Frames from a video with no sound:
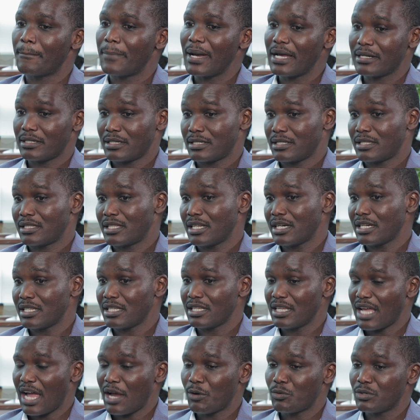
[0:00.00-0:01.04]
Part
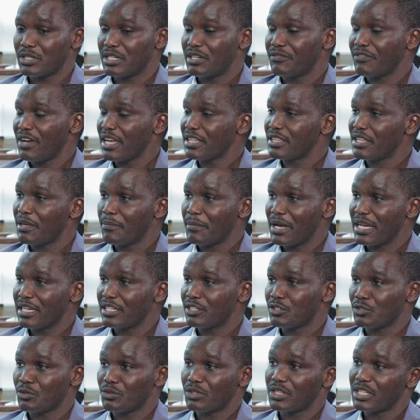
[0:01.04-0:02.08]
3, I would divide the money
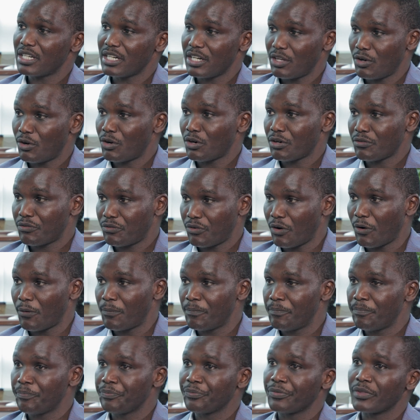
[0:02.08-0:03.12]
into 3 or 4.
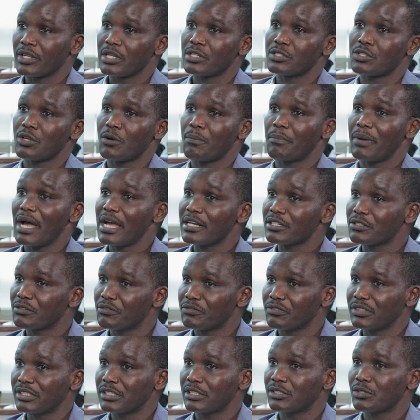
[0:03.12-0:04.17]
So part
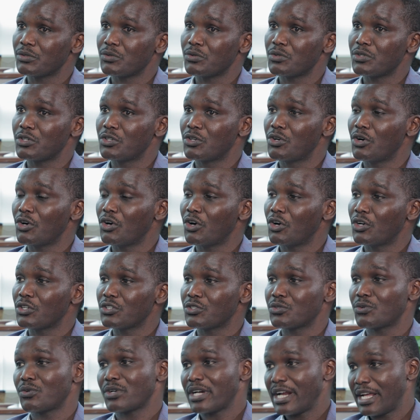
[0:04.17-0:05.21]
of it would go on
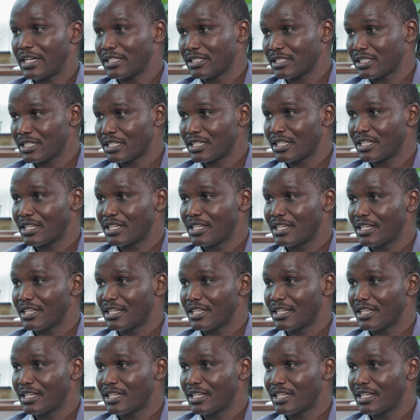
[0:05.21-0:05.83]
to rent.